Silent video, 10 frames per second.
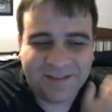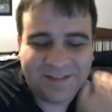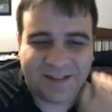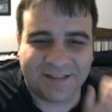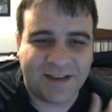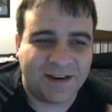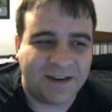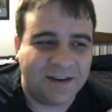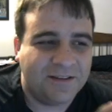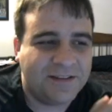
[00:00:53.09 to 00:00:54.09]
that's kind of
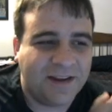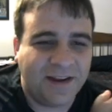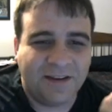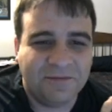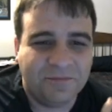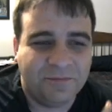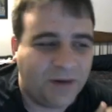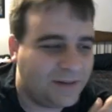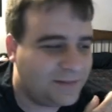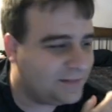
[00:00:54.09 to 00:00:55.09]
irritating,
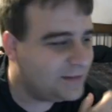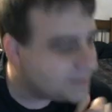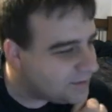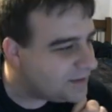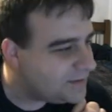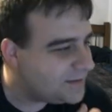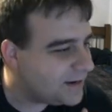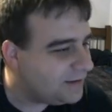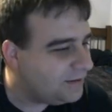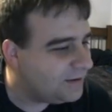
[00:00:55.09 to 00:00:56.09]
but let's go ahead and
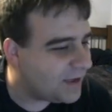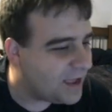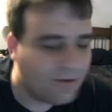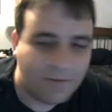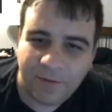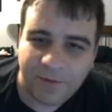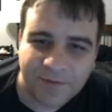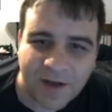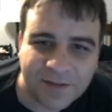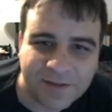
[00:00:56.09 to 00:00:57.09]
take a look at what we've
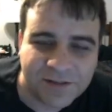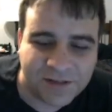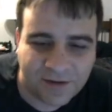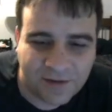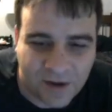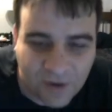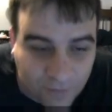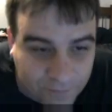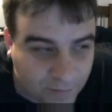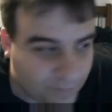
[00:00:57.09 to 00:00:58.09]
got this year, and
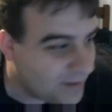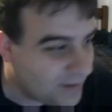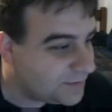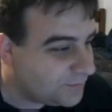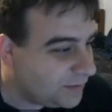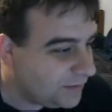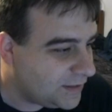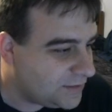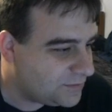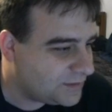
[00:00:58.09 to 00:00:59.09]
hopefully we got some really
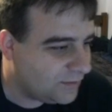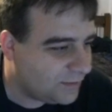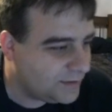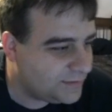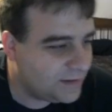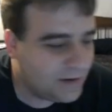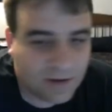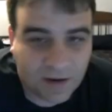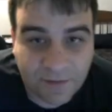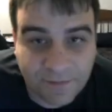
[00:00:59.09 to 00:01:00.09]
interesting ones.
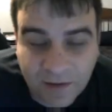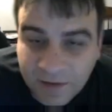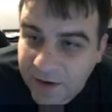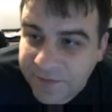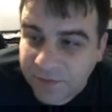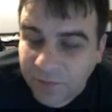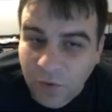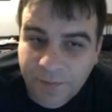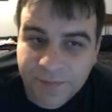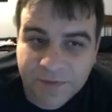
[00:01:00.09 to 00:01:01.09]
I finally have some
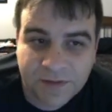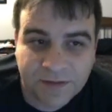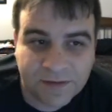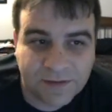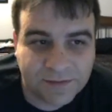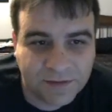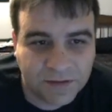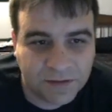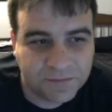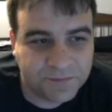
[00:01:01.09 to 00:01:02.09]
orbs to,
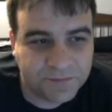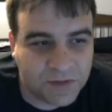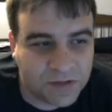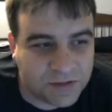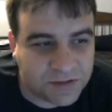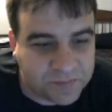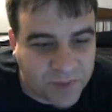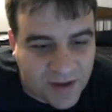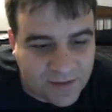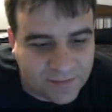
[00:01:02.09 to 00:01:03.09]

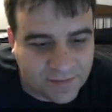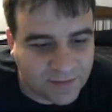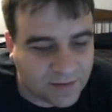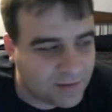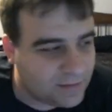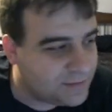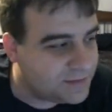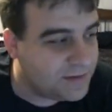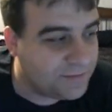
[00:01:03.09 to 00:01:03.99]
spend. Let's see